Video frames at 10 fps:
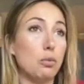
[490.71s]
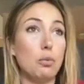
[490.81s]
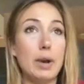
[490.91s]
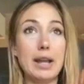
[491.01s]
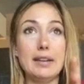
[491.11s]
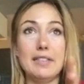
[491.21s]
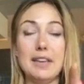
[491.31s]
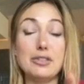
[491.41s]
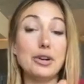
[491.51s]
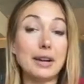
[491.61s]
when
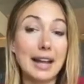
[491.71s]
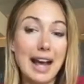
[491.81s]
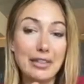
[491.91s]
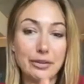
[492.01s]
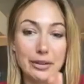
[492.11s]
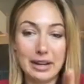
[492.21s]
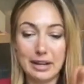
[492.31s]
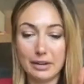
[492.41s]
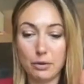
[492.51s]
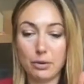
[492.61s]
things are
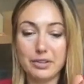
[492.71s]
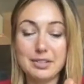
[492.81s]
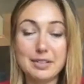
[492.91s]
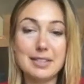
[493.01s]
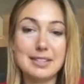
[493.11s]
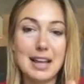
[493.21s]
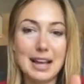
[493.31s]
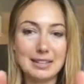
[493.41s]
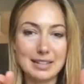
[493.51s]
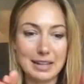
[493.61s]
gathering or
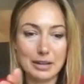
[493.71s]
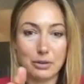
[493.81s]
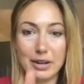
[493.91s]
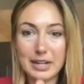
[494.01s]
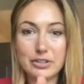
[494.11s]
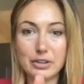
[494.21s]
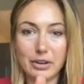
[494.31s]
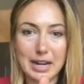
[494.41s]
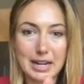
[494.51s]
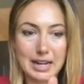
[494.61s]
synthesizing or
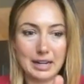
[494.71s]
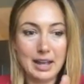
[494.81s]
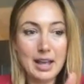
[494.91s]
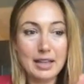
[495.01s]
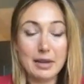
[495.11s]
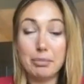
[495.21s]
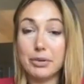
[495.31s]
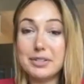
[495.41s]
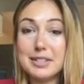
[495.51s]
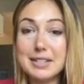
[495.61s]
integrating that
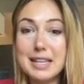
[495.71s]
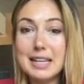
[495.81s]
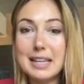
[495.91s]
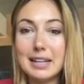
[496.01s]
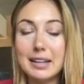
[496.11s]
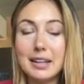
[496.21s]
precede